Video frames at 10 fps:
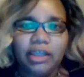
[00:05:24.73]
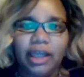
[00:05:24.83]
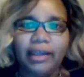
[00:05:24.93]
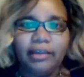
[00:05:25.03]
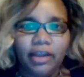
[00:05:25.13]

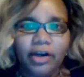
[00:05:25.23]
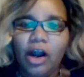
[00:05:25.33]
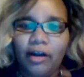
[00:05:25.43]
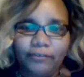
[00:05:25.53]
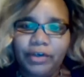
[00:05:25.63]
Like they're
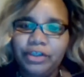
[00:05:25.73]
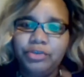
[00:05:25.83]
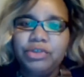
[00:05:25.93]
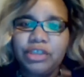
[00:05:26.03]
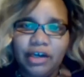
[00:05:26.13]
offering
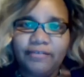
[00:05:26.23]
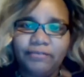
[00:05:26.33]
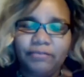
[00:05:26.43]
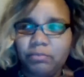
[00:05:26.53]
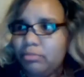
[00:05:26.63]
you
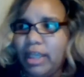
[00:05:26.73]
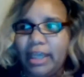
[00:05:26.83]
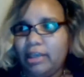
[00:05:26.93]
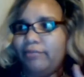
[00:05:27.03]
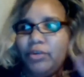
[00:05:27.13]
stuff
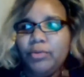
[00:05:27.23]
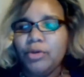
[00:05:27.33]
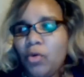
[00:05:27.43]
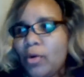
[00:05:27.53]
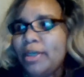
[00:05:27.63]
like if you were
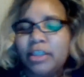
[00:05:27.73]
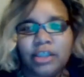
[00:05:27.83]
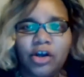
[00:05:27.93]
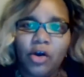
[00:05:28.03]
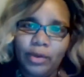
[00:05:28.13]
going to
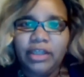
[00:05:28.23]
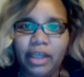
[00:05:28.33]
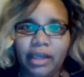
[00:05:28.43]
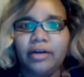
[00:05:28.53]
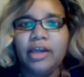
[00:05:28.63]
go in
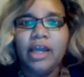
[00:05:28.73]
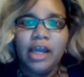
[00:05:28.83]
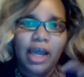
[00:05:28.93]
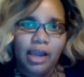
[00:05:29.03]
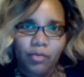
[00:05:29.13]
there
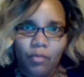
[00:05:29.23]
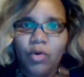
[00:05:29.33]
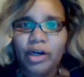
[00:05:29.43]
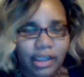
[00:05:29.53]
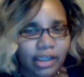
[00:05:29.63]
and
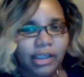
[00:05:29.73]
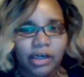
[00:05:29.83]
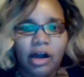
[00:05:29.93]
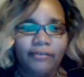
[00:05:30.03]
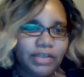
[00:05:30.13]
work in their
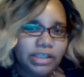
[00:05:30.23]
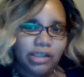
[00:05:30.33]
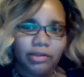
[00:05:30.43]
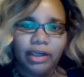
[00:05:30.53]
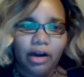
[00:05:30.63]
office.
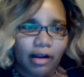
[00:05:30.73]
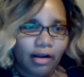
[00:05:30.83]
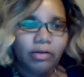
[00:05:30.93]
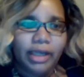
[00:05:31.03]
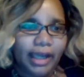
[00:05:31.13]
So they're
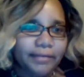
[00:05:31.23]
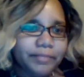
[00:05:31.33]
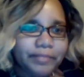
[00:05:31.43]
okay.